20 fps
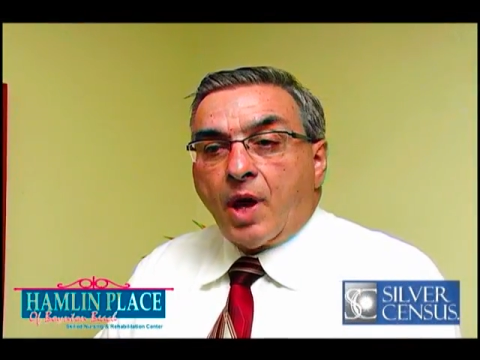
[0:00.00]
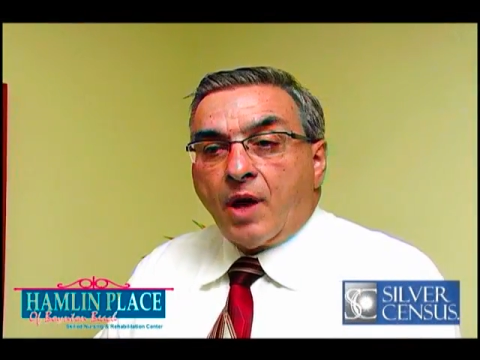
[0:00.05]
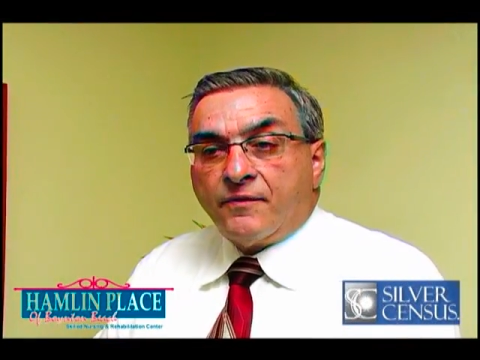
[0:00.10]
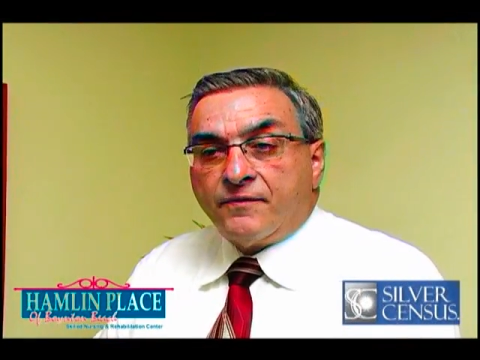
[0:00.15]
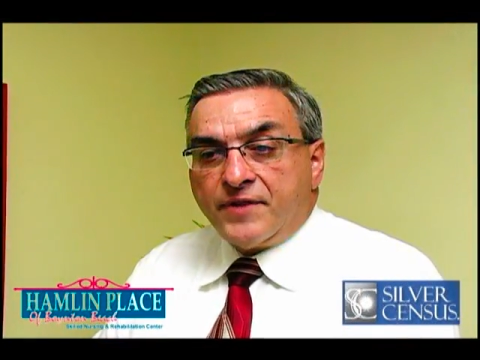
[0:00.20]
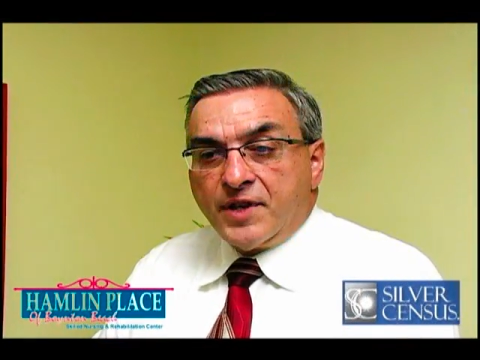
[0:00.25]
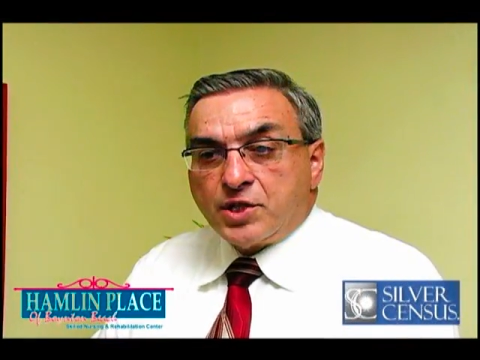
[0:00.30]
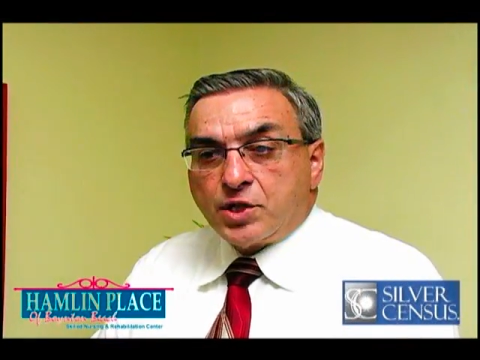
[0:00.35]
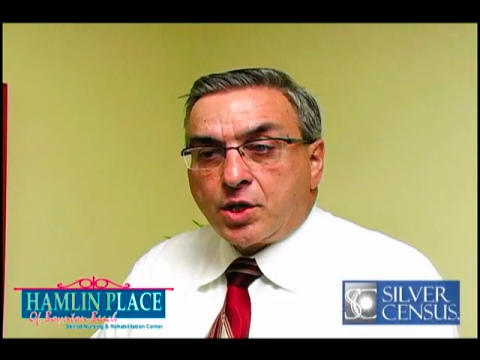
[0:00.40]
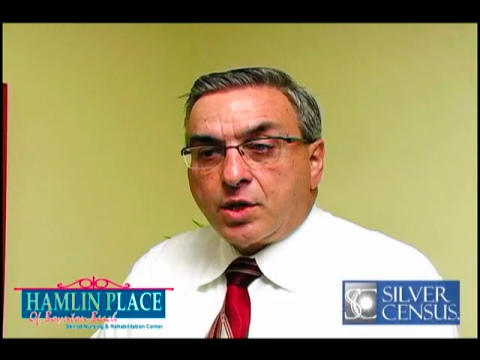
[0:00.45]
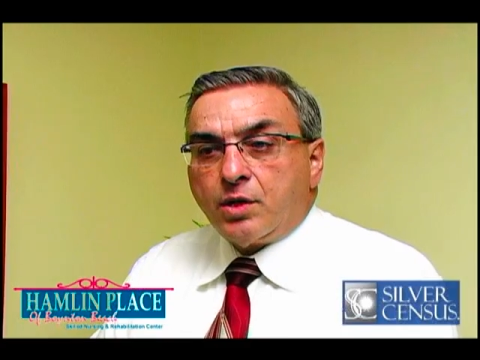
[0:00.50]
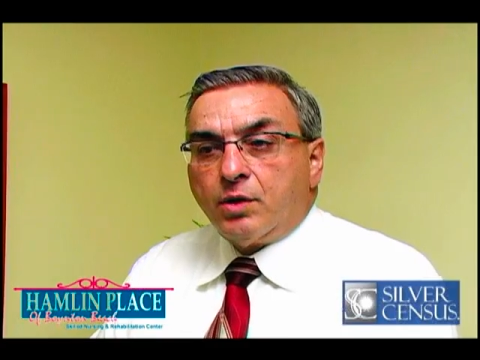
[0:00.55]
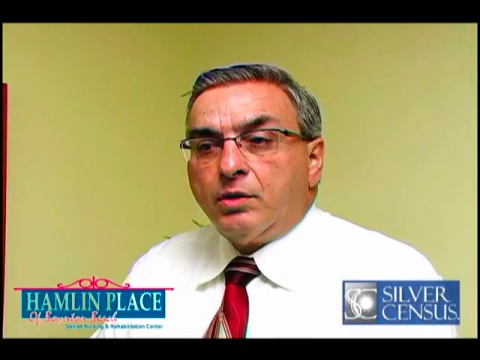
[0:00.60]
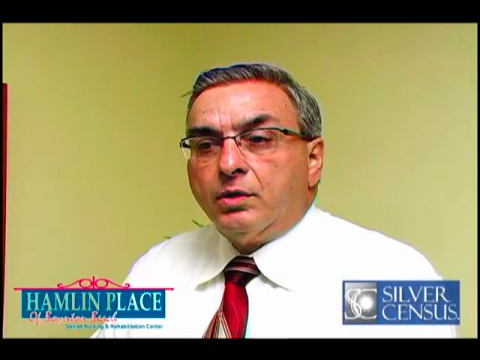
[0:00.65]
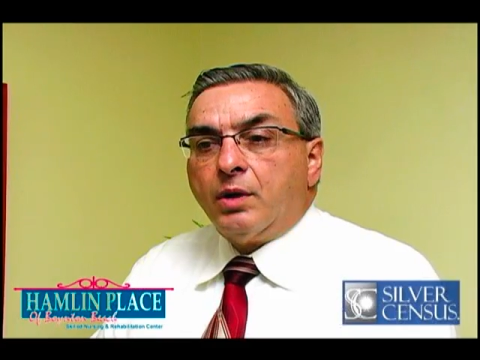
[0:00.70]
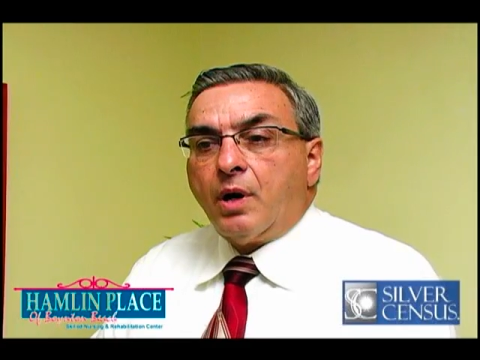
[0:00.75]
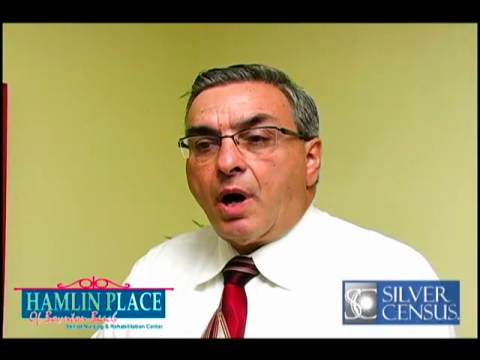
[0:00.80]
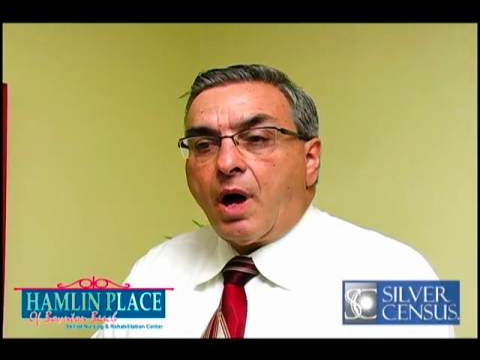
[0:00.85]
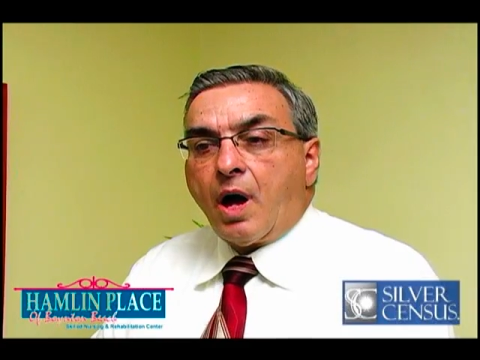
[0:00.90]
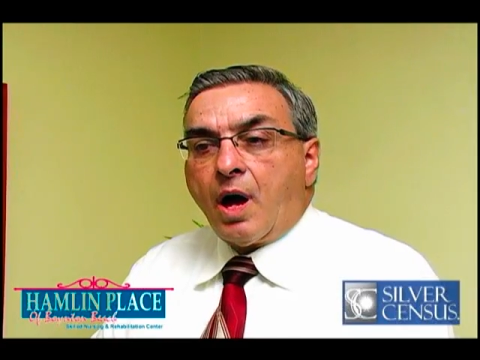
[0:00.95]

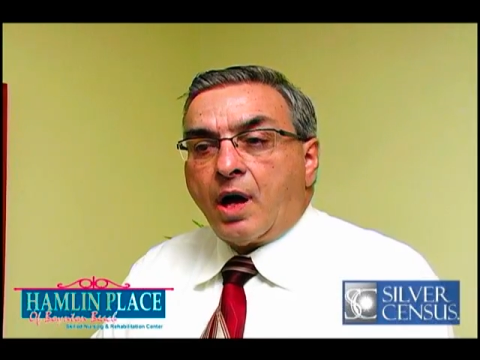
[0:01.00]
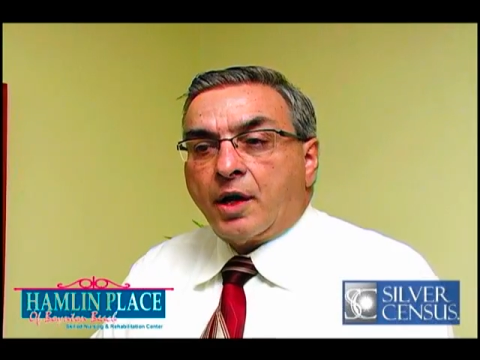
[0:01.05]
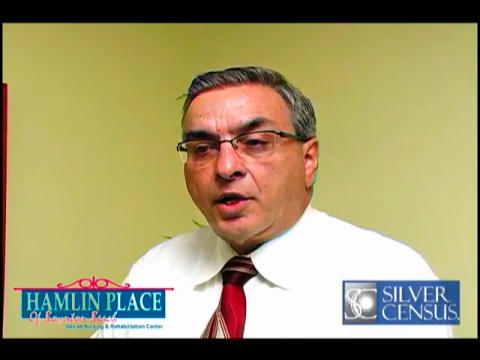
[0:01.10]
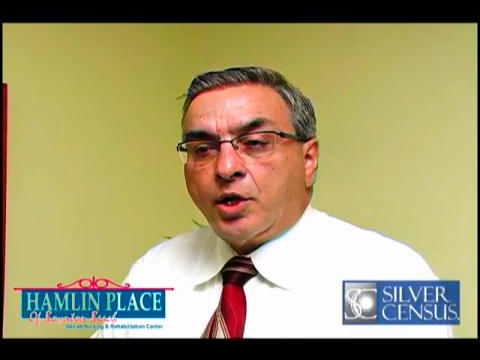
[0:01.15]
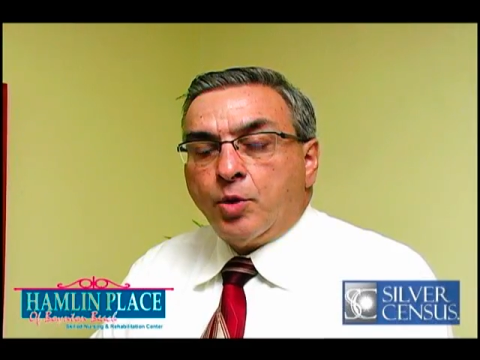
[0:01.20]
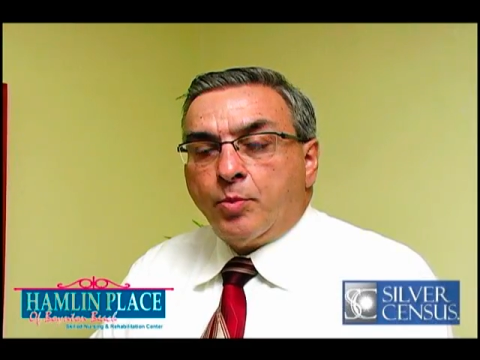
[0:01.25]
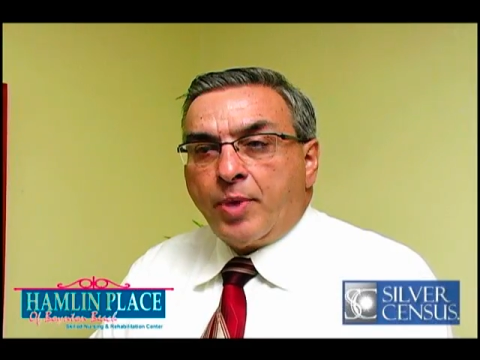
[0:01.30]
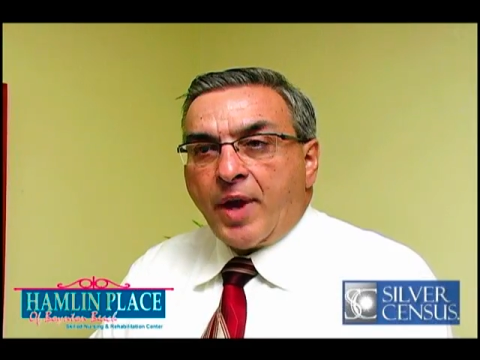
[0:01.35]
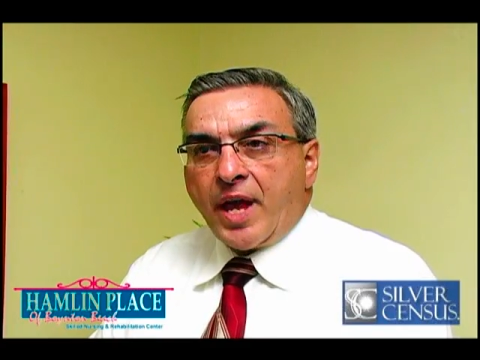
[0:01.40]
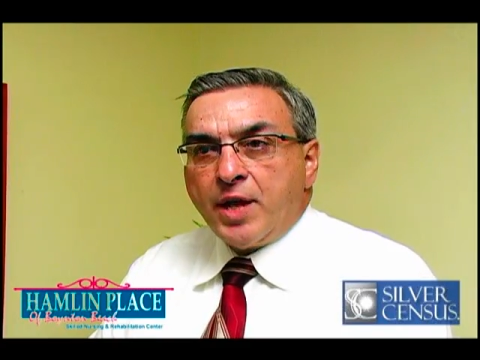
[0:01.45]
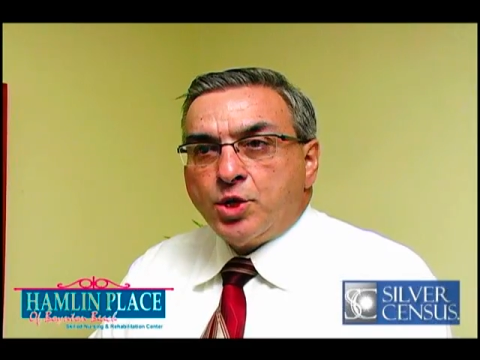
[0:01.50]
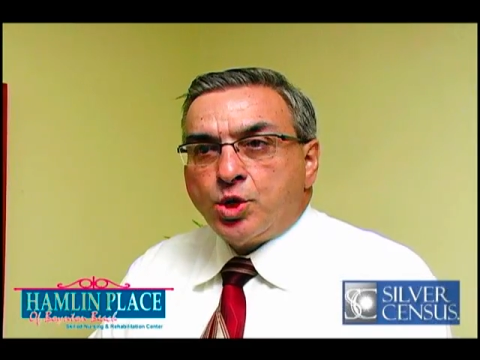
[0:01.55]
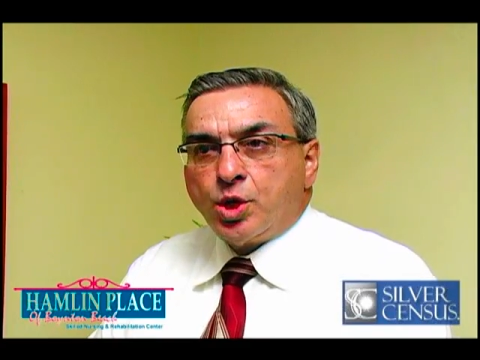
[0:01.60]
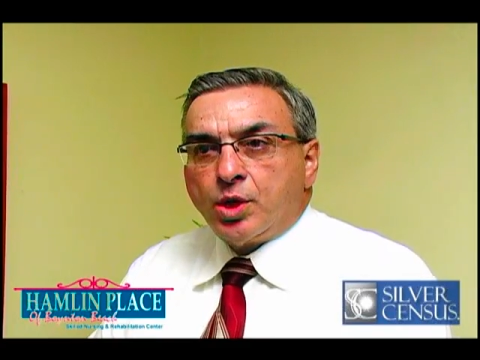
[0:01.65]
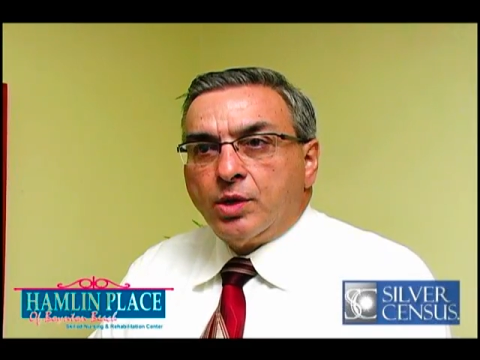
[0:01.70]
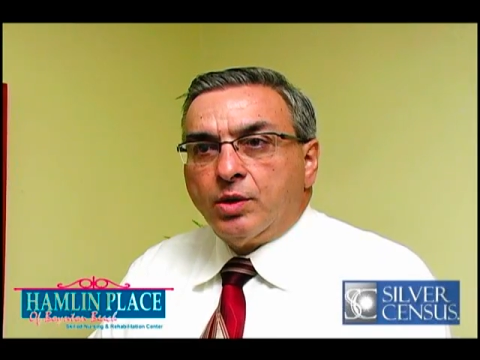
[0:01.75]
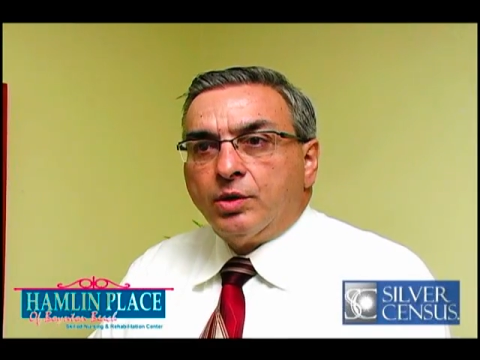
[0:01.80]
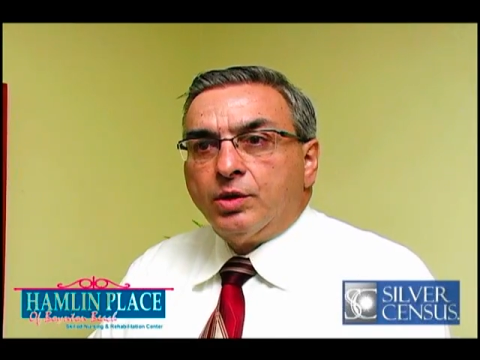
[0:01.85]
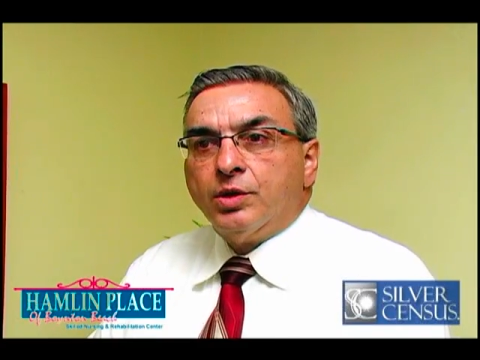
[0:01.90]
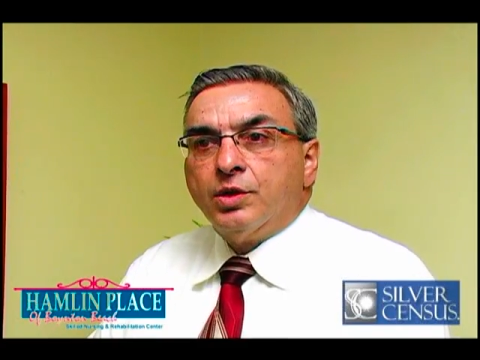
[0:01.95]
physical,
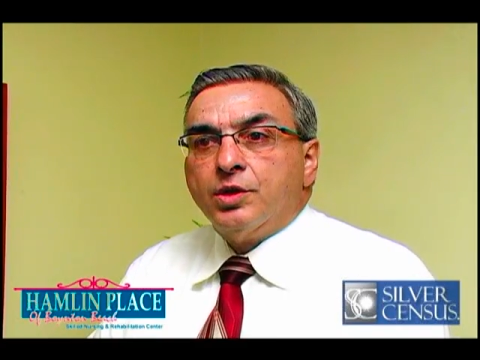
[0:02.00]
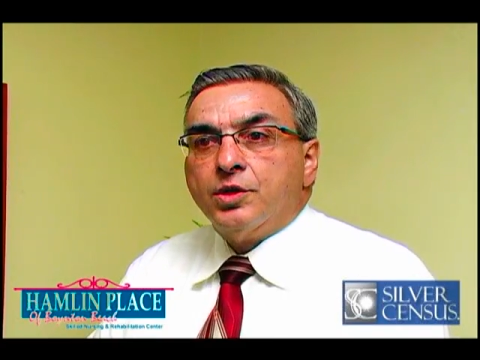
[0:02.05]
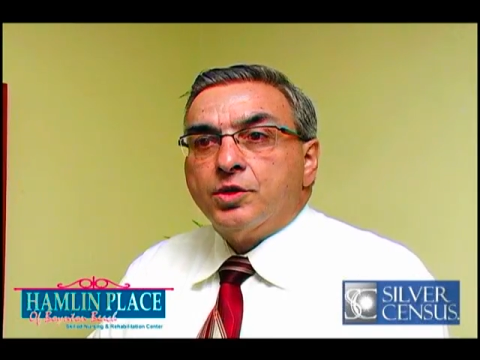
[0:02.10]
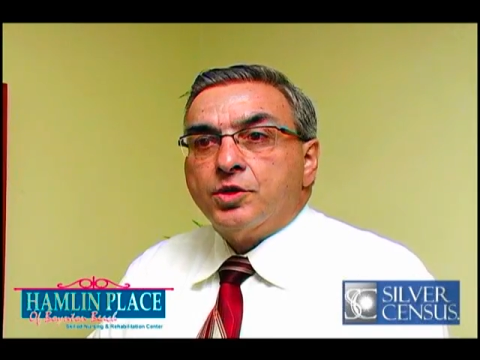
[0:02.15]
occupational,